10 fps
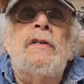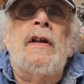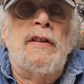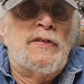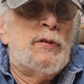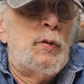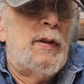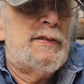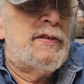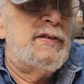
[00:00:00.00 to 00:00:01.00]
And sold
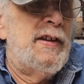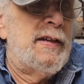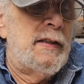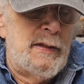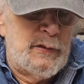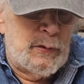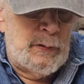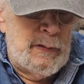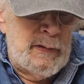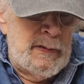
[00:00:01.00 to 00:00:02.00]
that to Dan Glazier
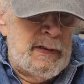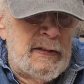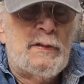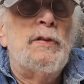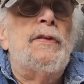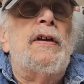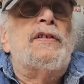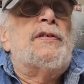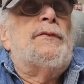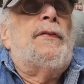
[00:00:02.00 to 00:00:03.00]
in
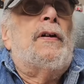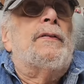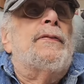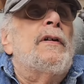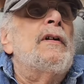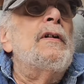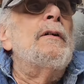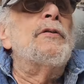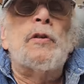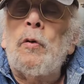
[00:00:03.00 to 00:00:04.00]
2005. It
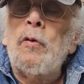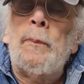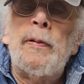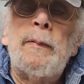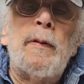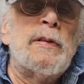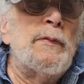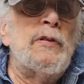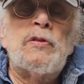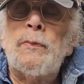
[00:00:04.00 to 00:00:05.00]
was called the Piermont
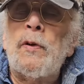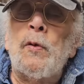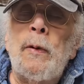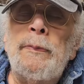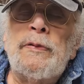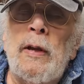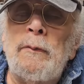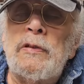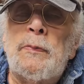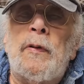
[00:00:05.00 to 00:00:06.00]
Division, but our website
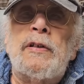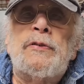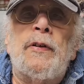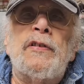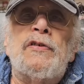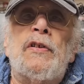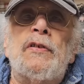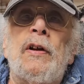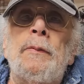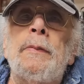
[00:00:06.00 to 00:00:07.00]
was brasstrains.com.